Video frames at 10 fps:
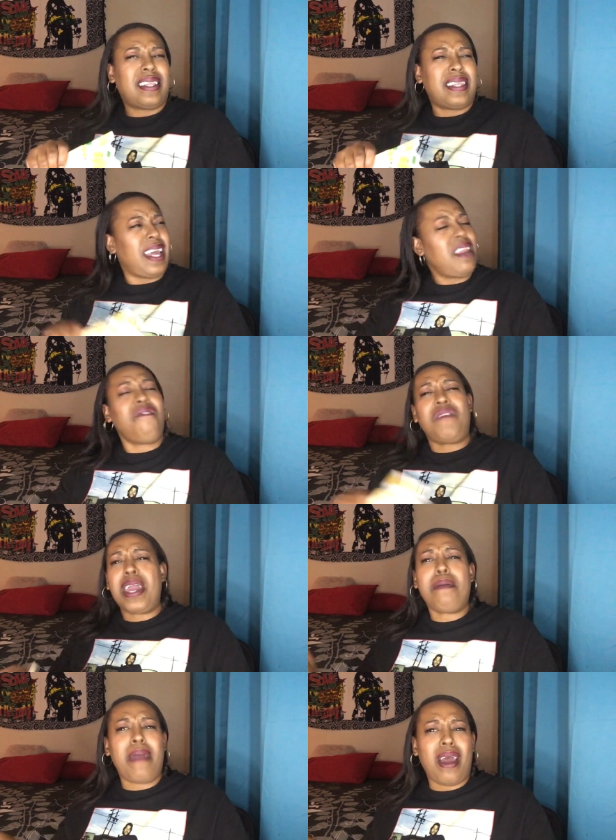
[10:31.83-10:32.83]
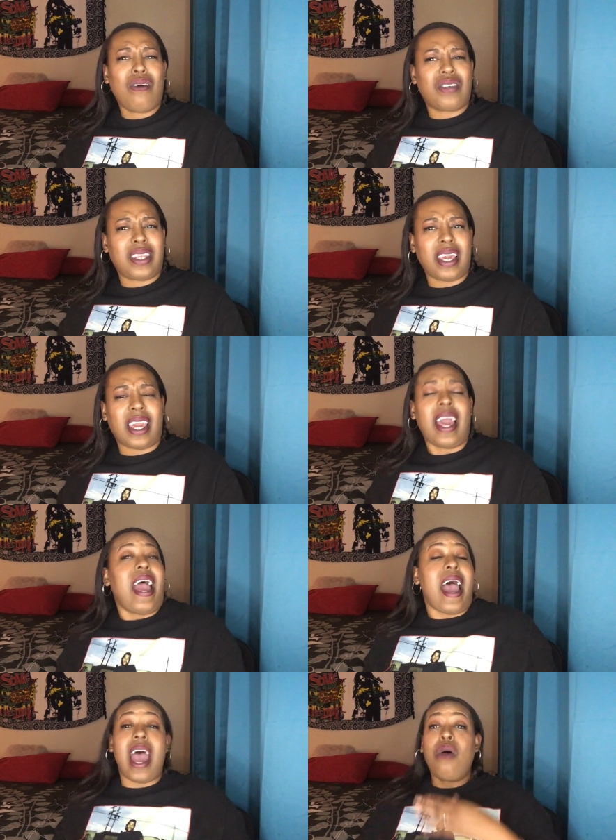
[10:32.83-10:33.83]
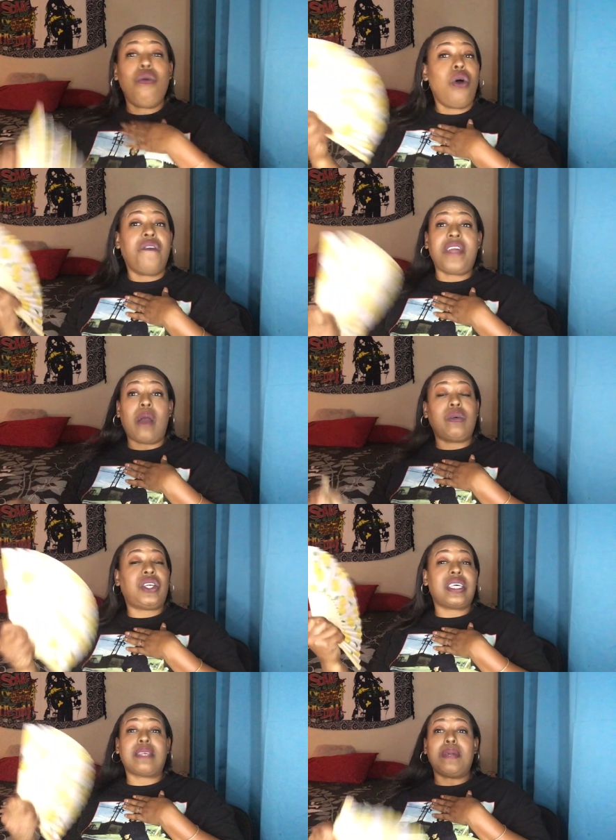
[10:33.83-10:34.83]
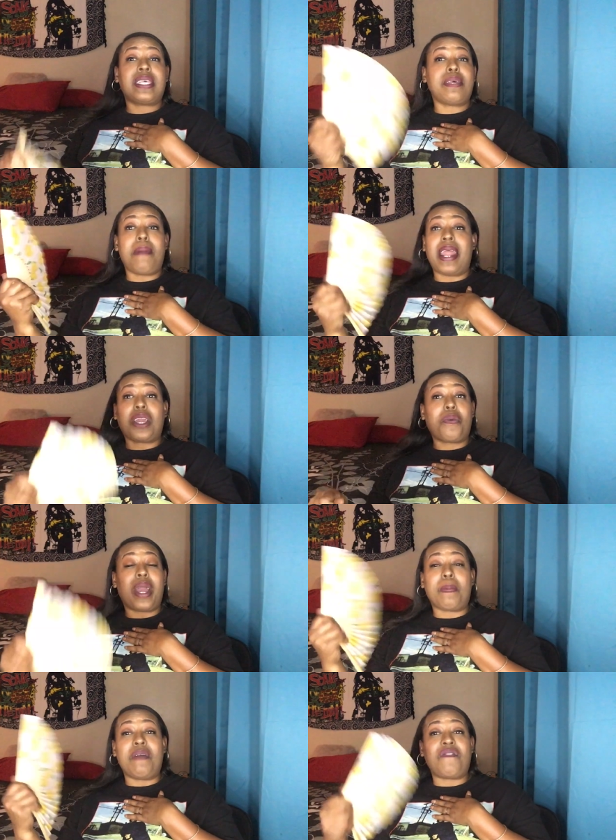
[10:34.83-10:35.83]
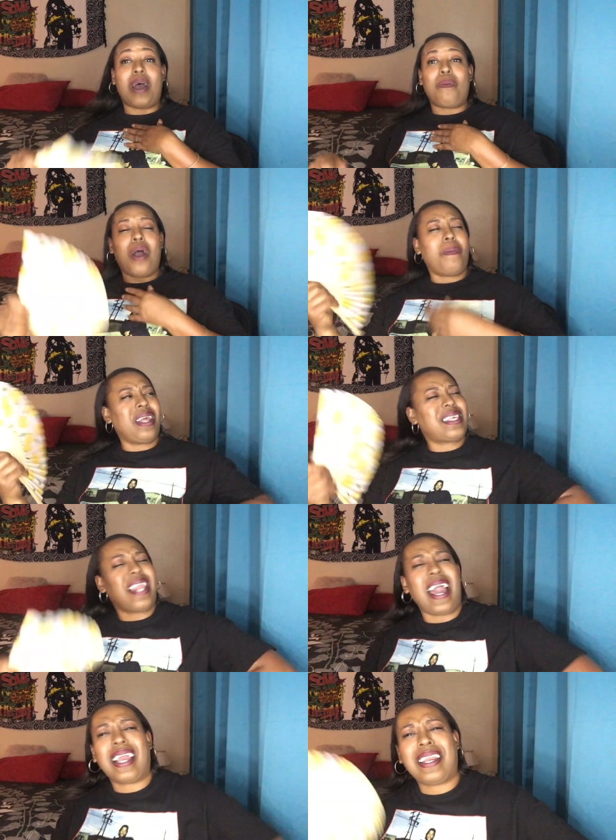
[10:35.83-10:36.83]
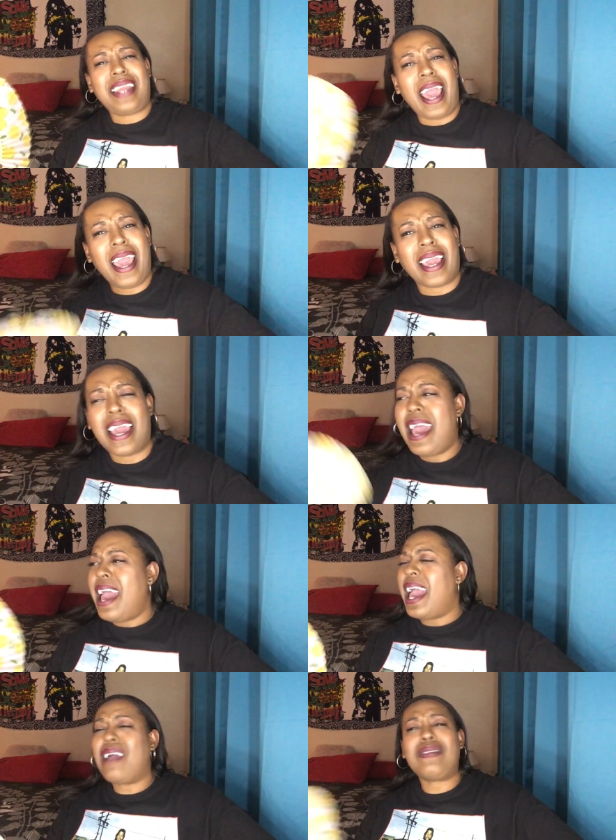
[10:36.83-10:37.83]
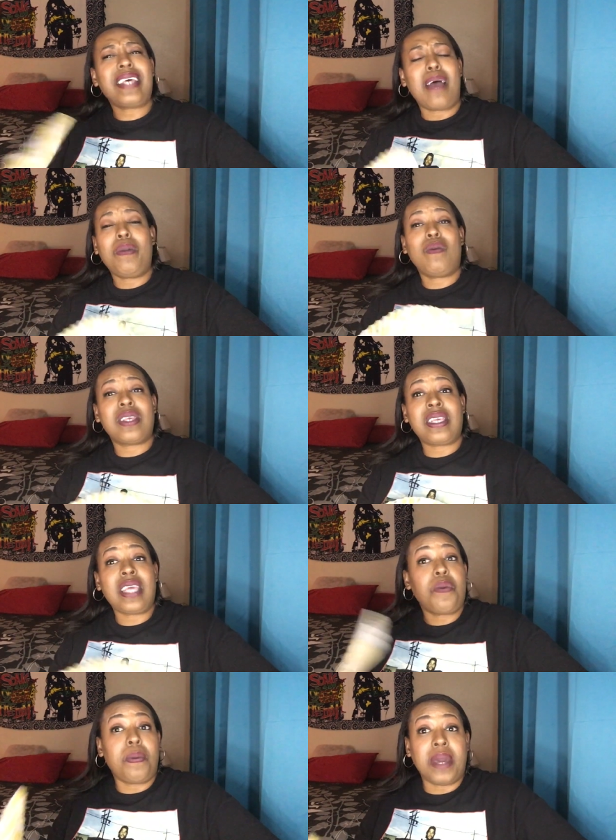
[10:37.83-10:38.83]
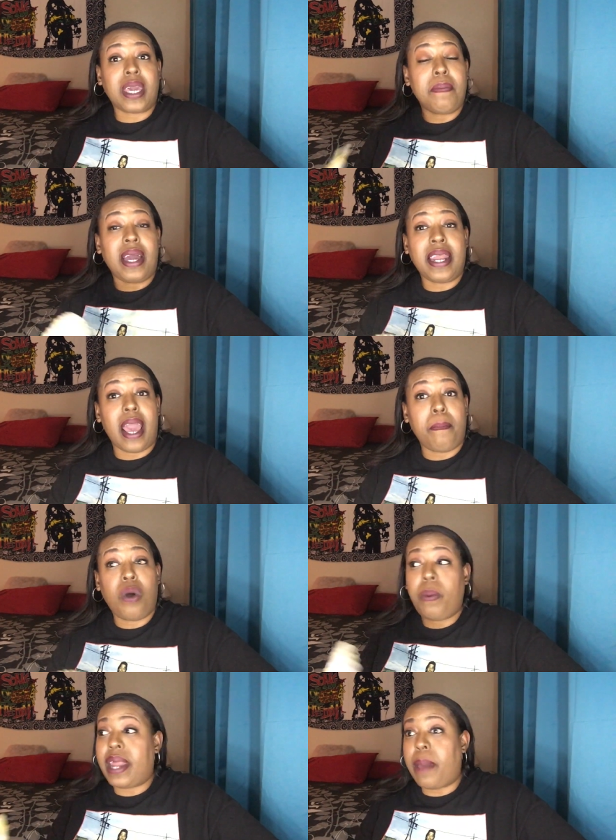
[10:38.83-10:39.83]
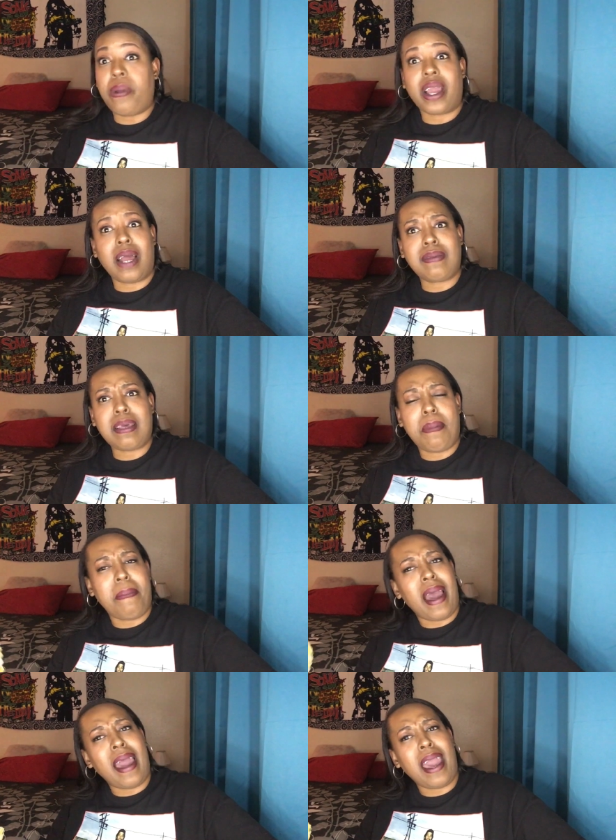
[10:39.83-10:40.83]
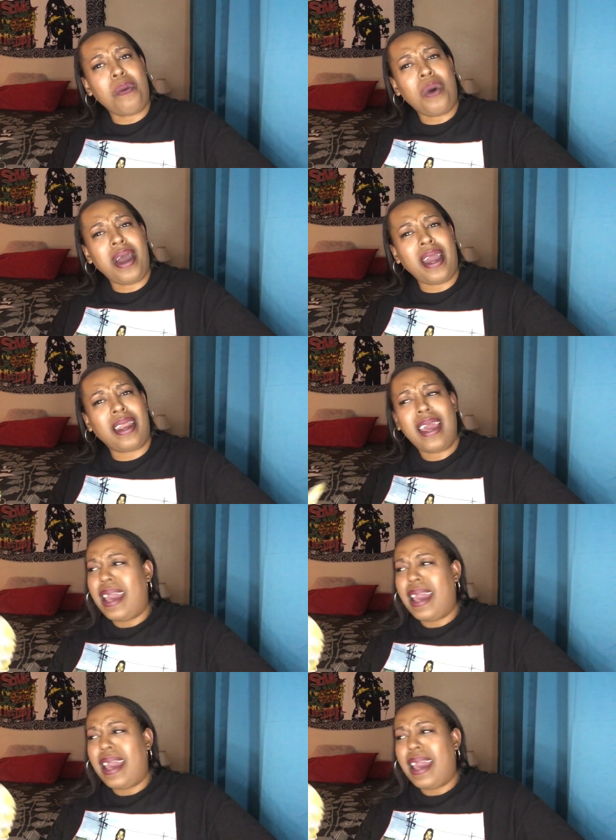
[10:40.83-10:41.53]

than the females did. I don't know if that was just me. Somebody correct me if I'm wrong, but it's like, dang. Every time it was a scene with Micky Munday and Booby, they bringing up something about A1